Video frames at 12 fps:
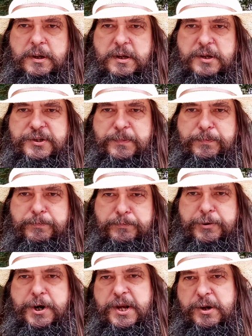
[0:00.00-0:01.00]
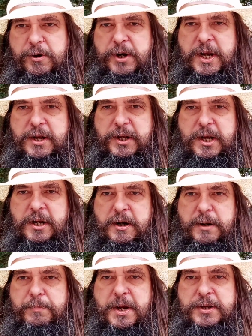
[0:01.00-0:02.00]
That's a pretty good idea, and
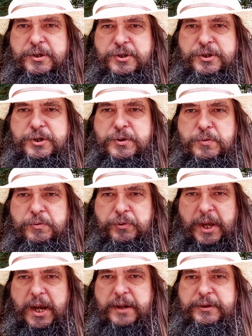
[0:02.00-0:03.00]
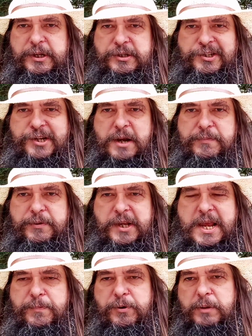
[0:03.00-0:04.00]
I might do that this time and
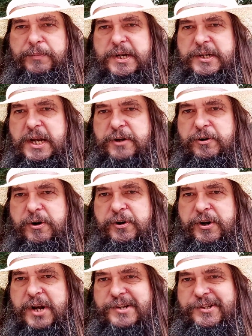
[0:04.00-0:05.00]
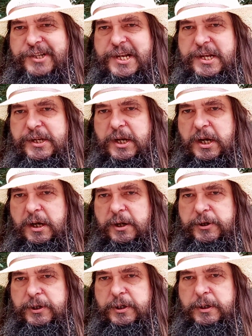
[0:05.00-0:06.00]
keep all my data on an SD
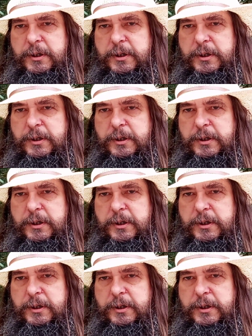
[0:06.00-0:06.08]
card.